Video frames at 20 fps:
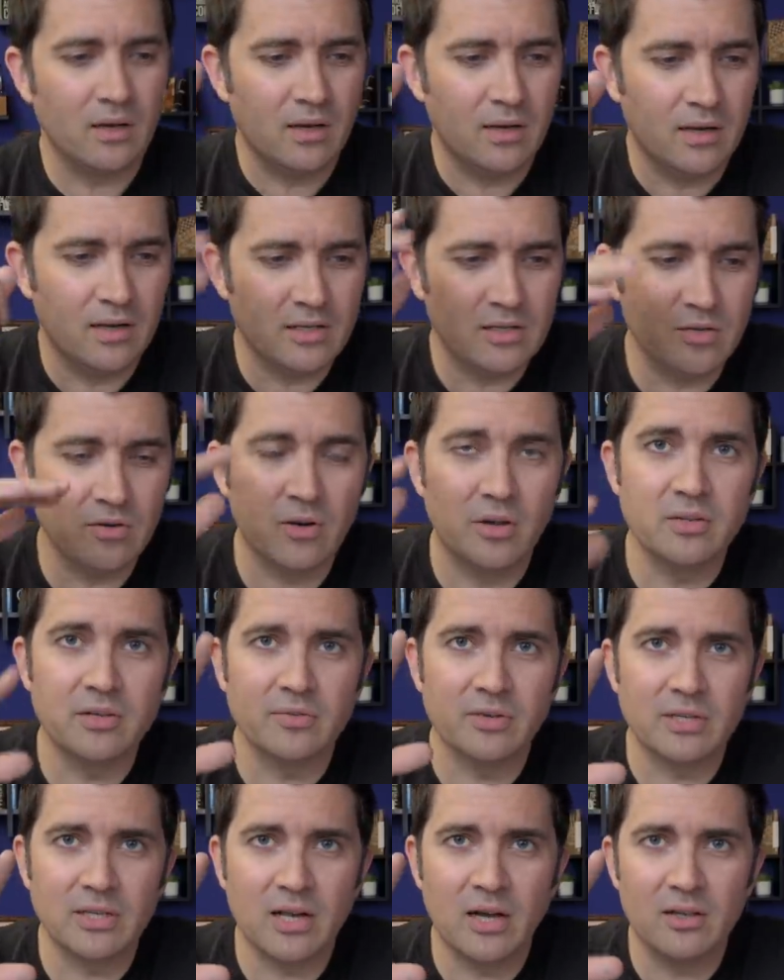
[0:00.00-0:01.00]
Uh, and they're all
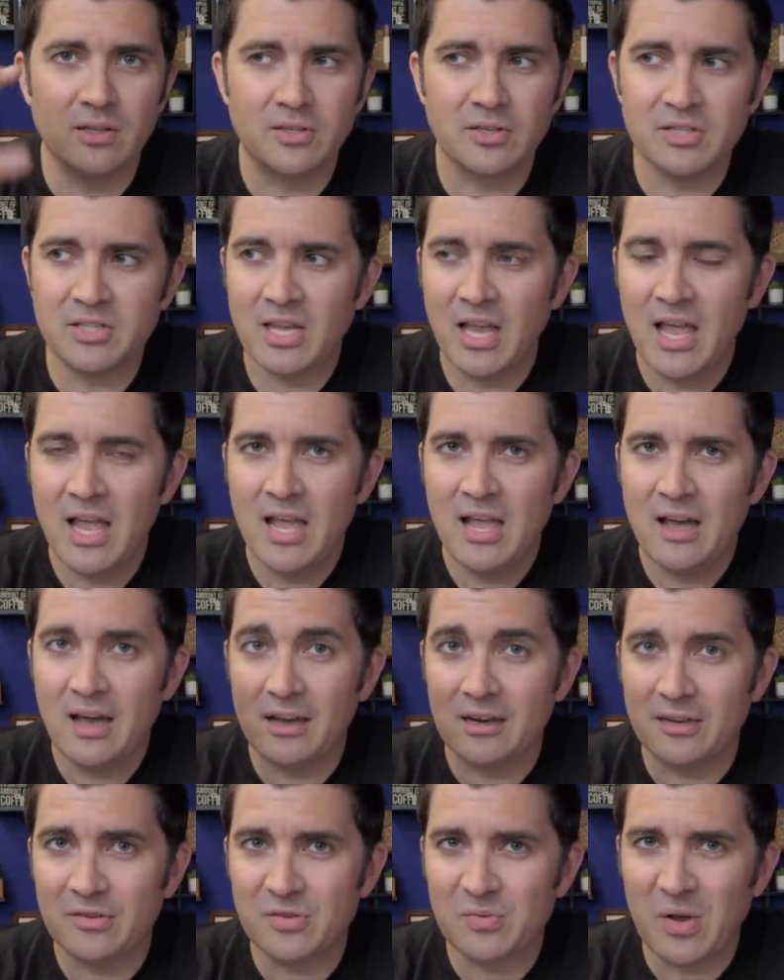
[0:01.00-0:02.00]
different colors.
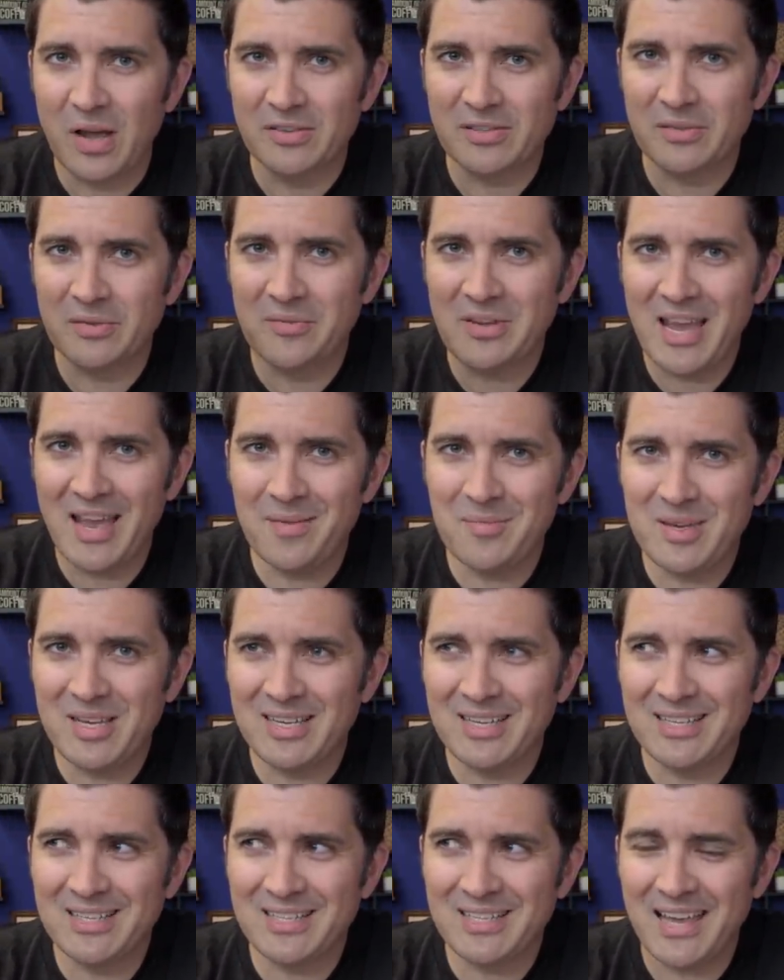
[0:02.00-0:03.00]
I don't have swaths of them yet
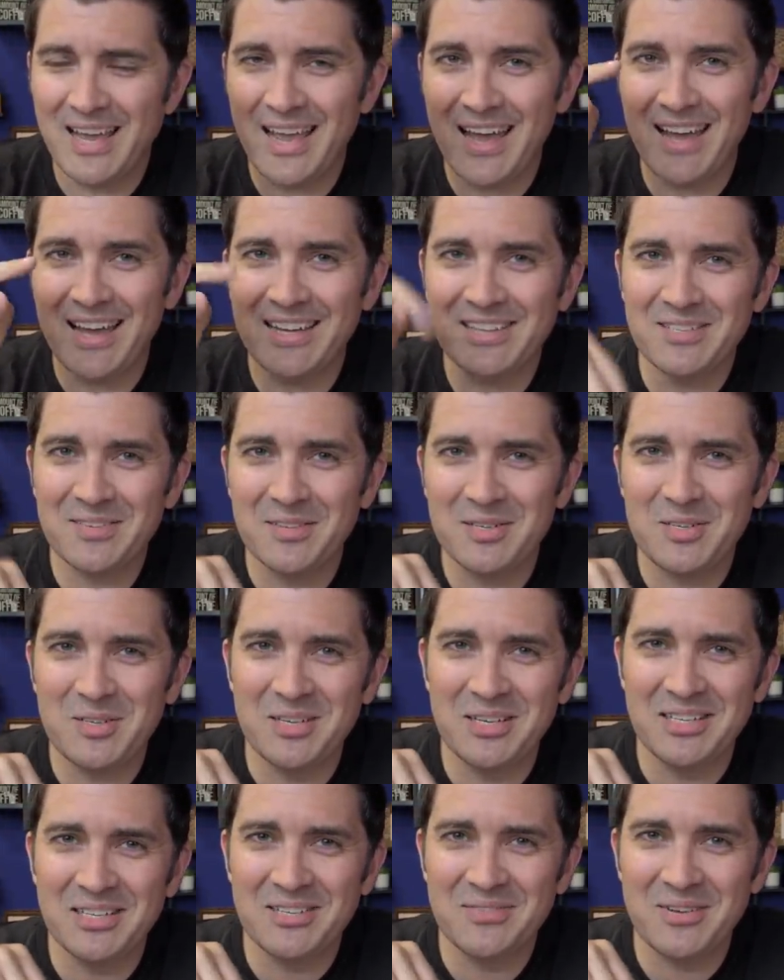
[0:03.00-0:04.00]
because as of the
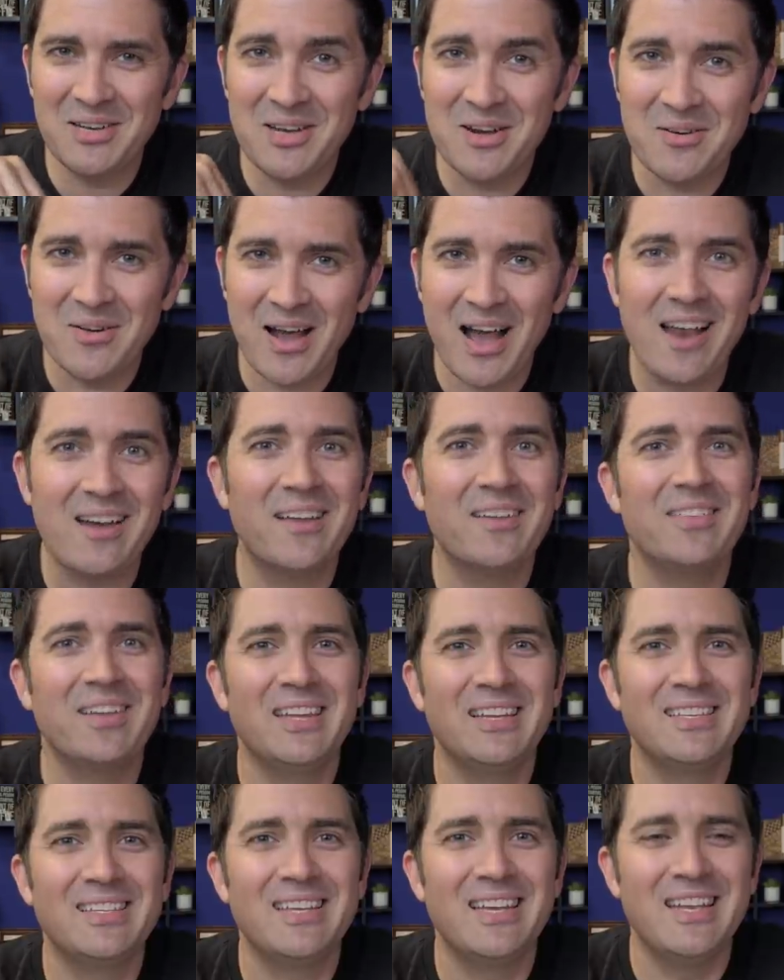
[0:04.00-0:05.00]
shooting of this video, I don't have the
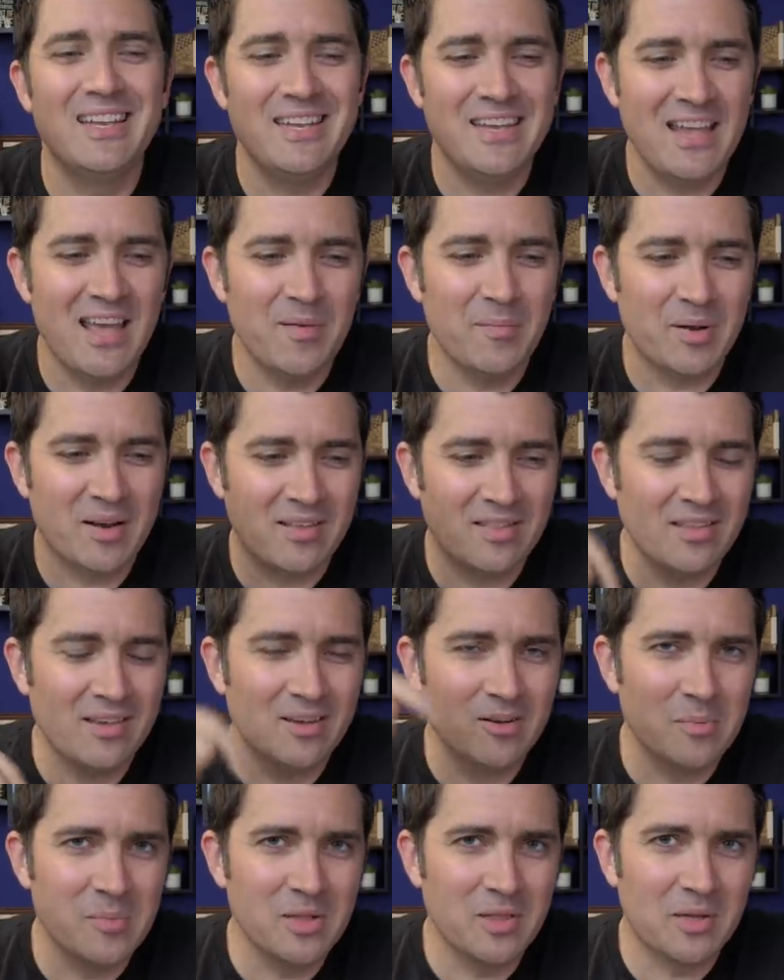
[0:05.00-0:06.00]
inks in yet, but I
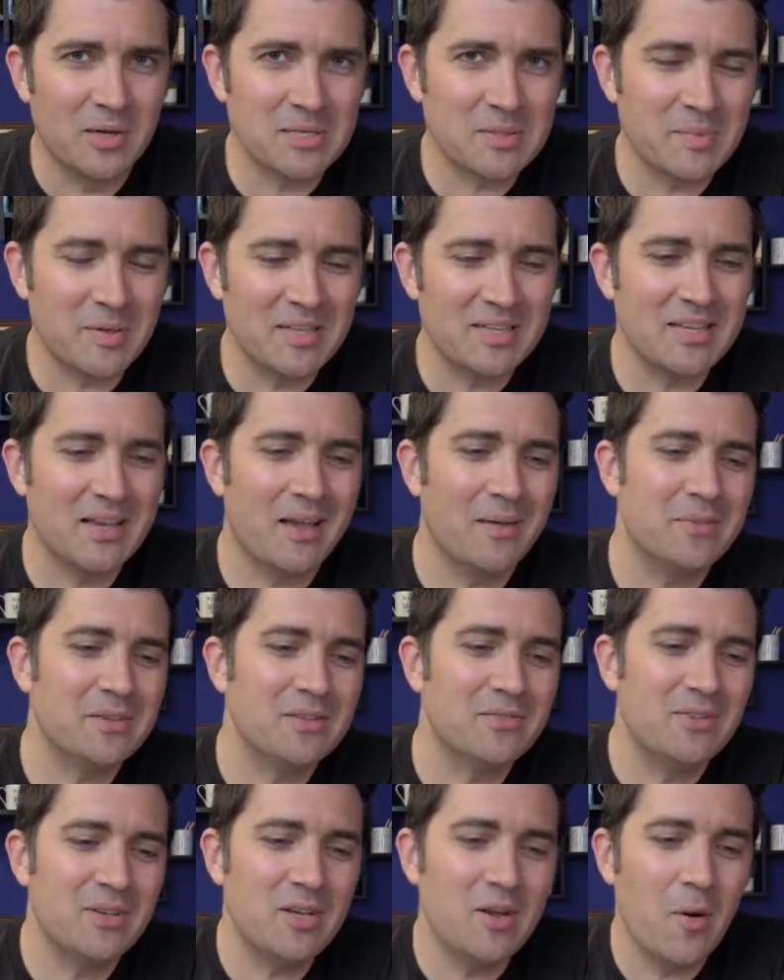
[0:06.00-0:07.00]
think it'll be launched by the time
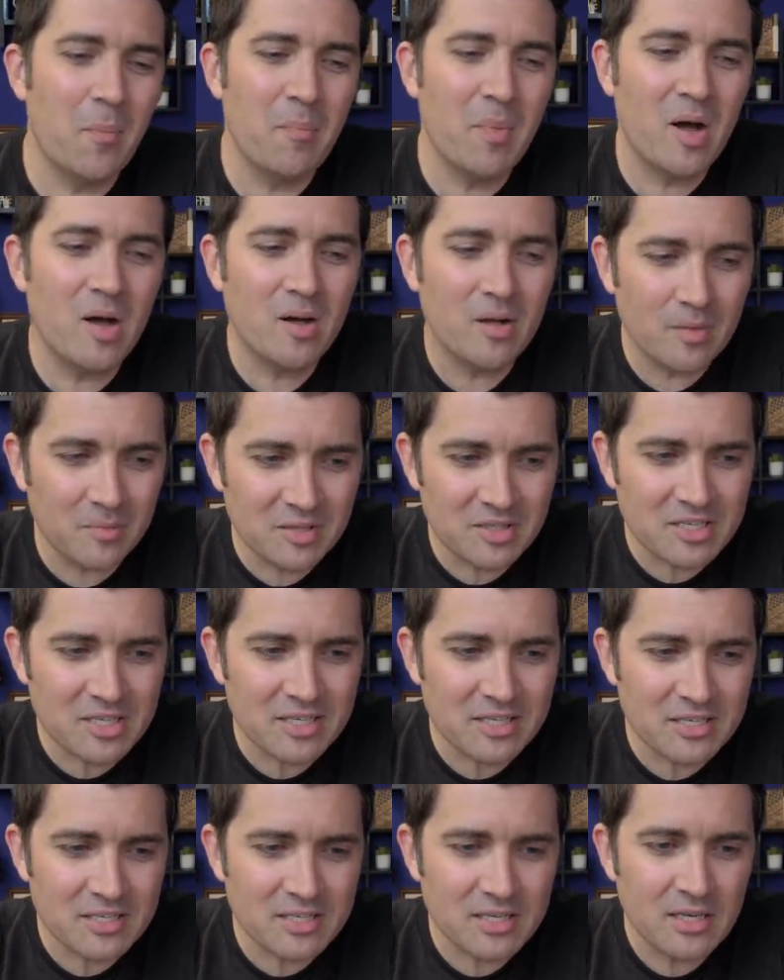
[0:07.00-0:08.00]
this video
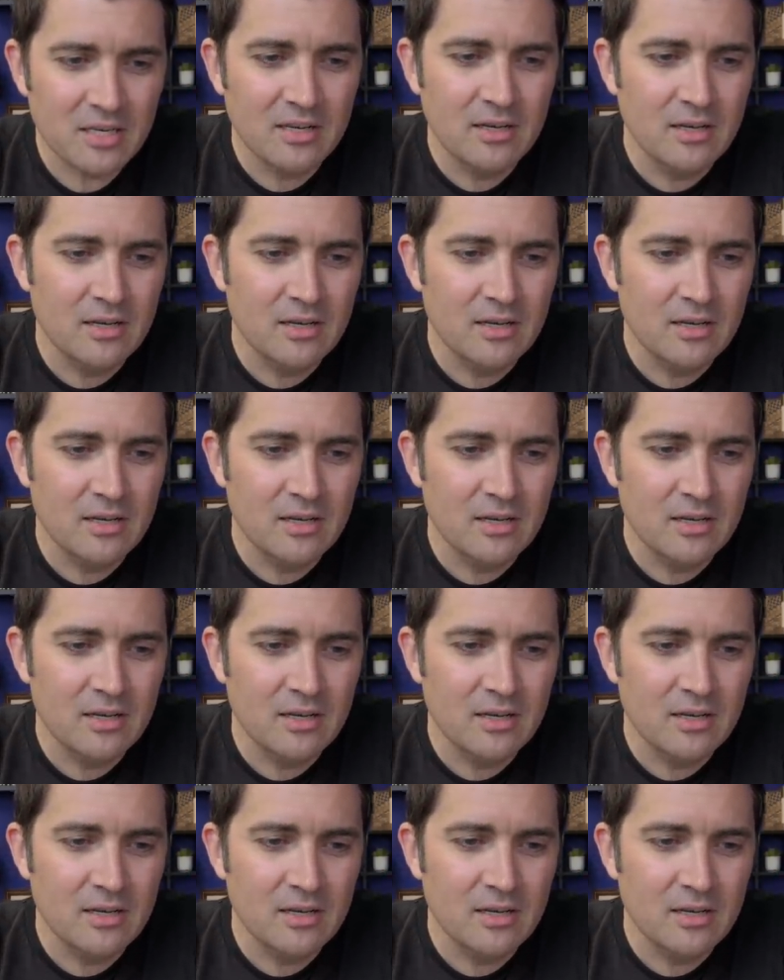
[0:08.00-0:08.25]
publishes.